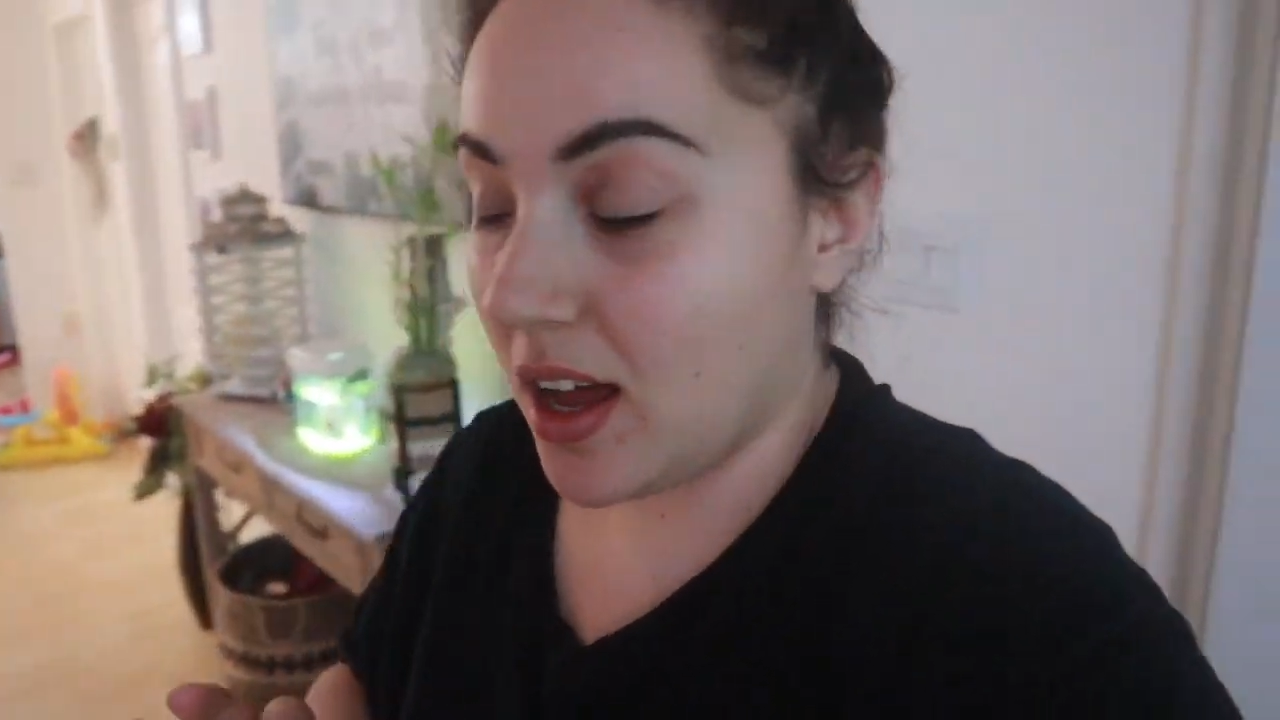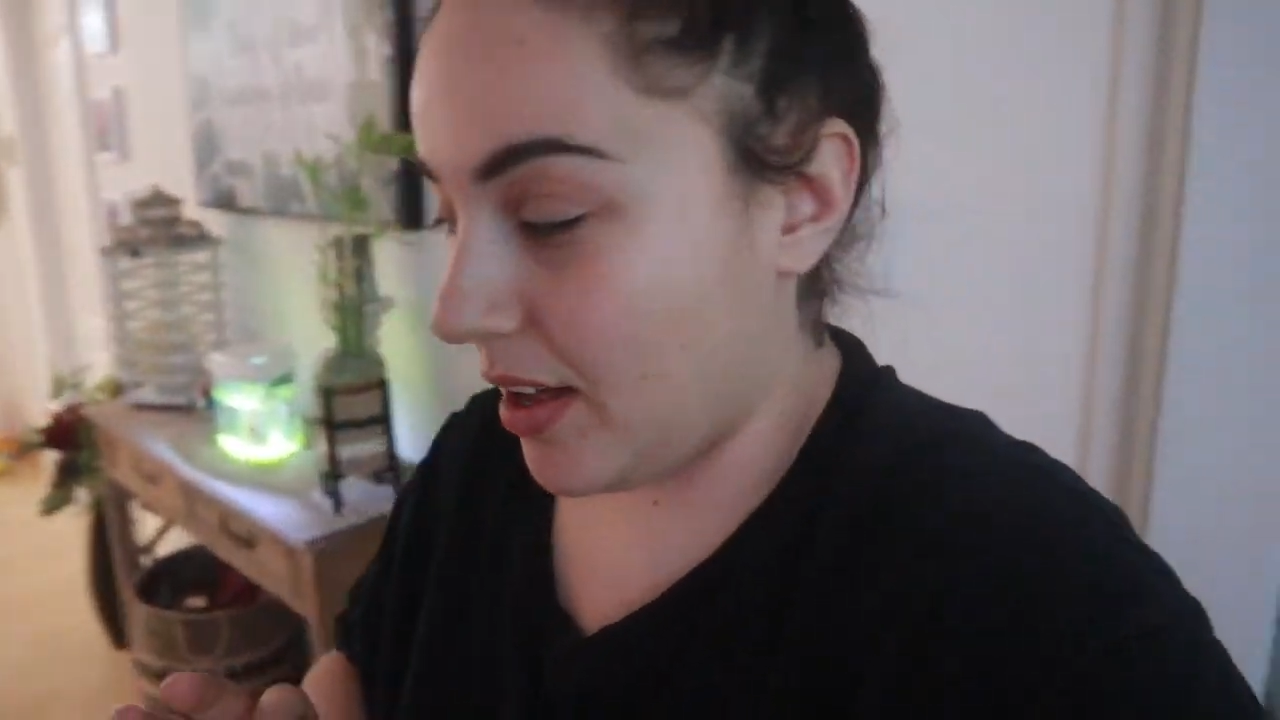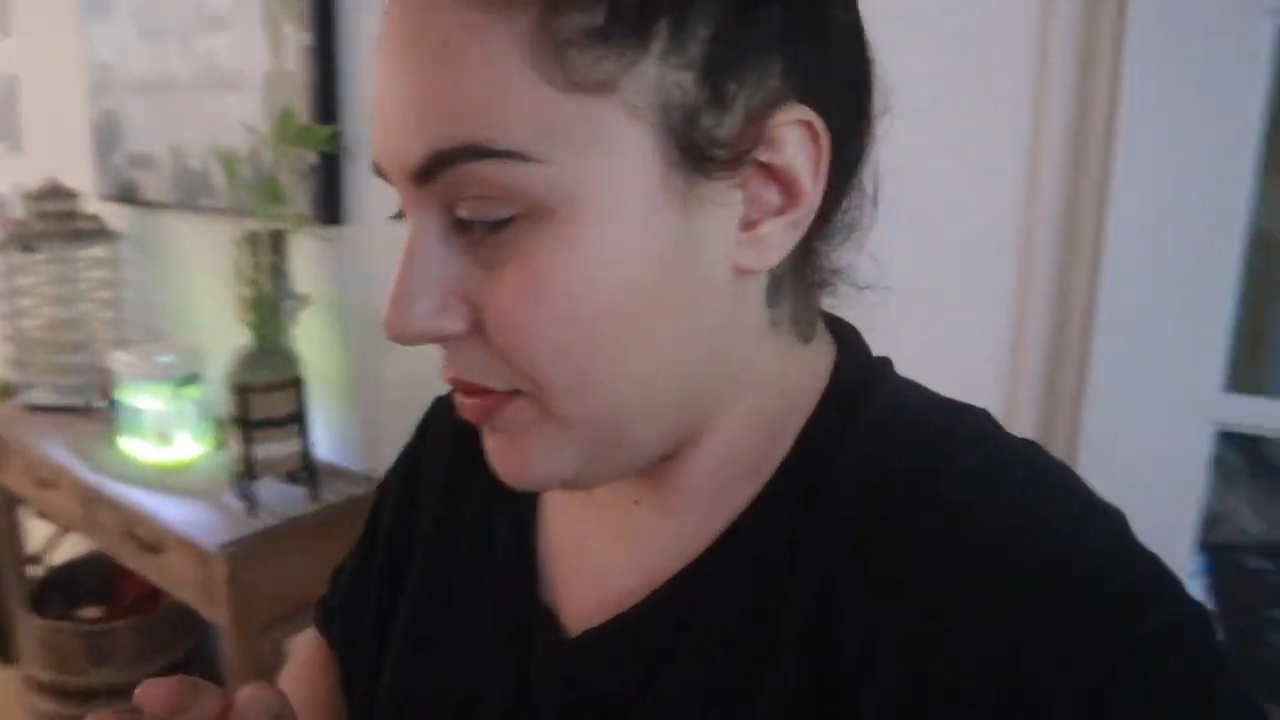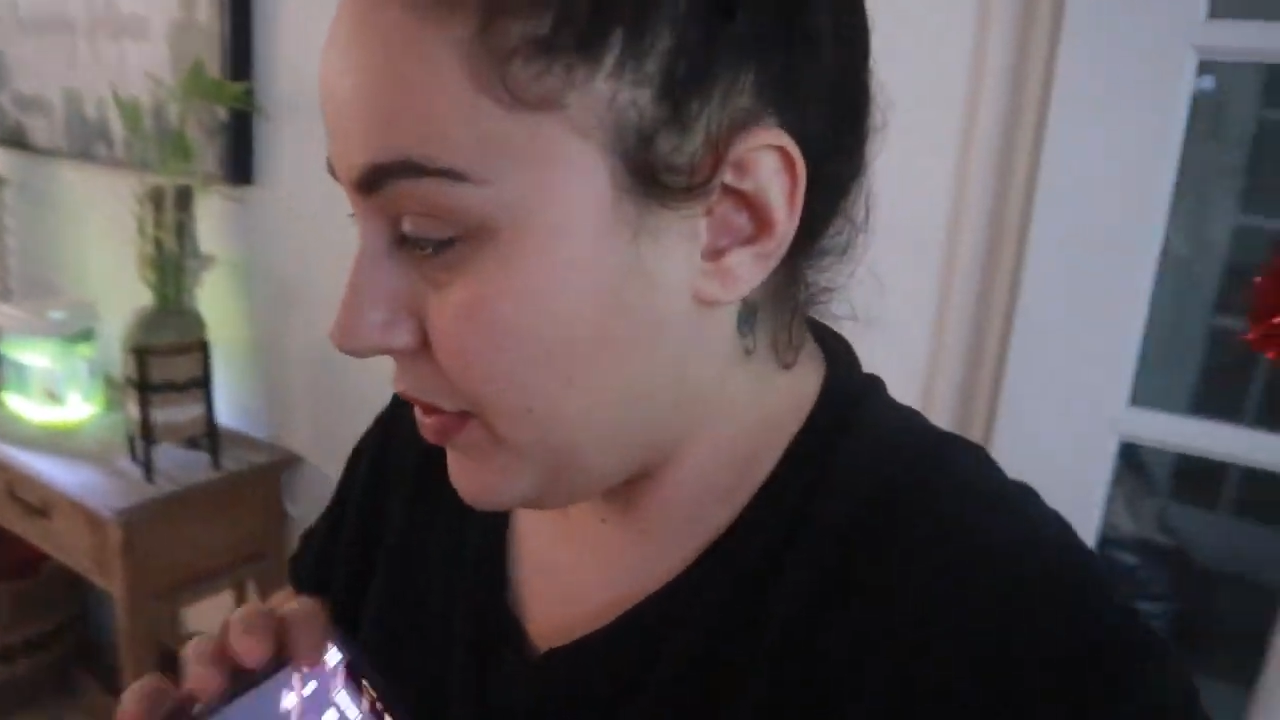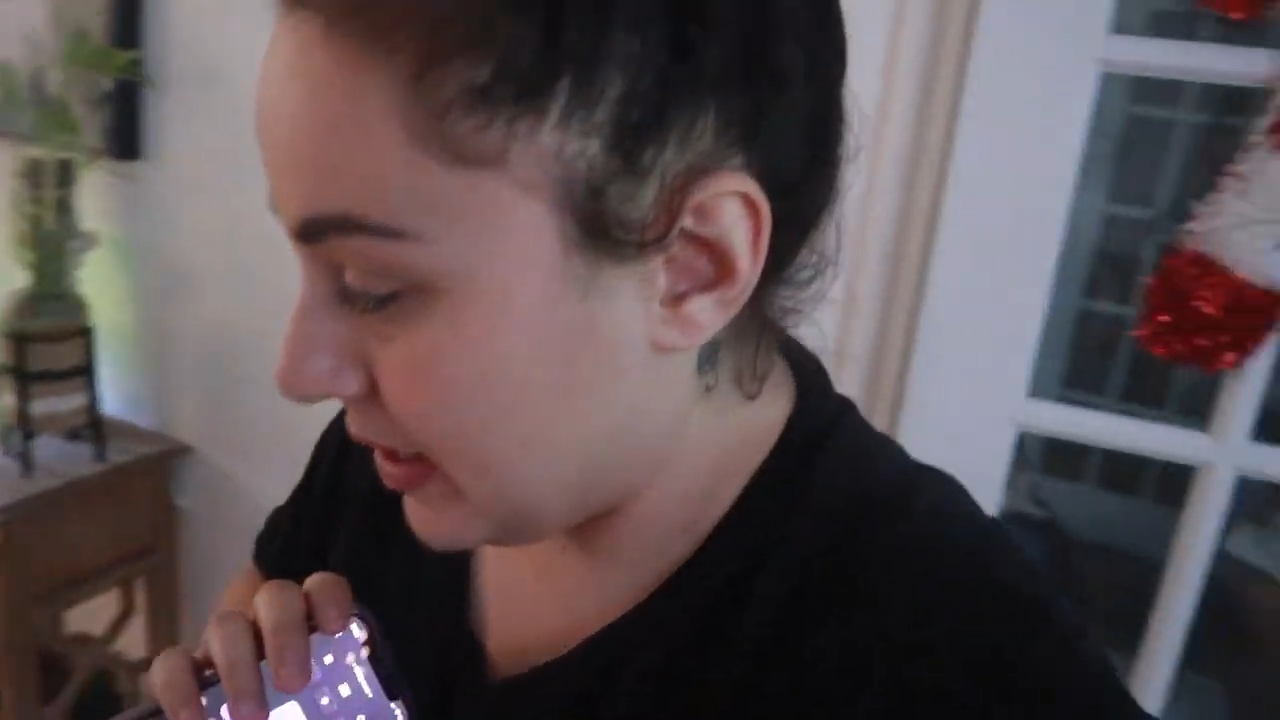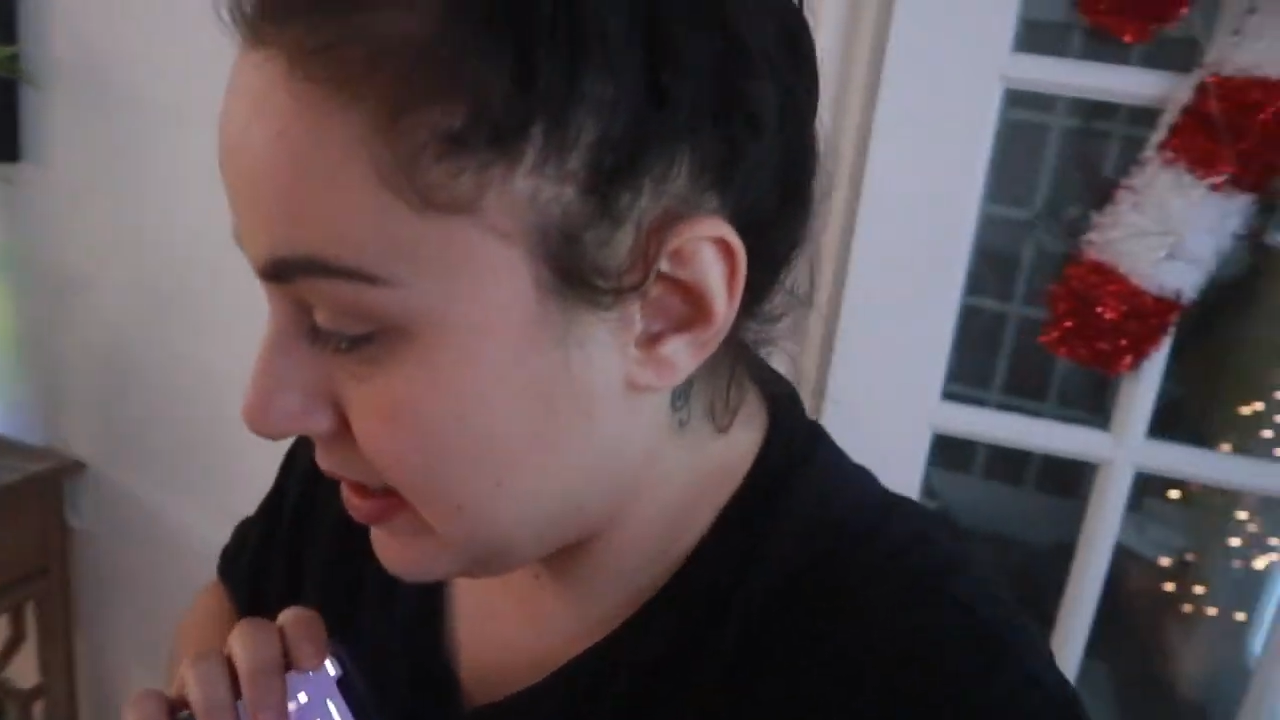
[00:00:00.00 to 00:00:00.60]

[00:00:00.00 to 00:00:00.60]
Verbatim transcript: of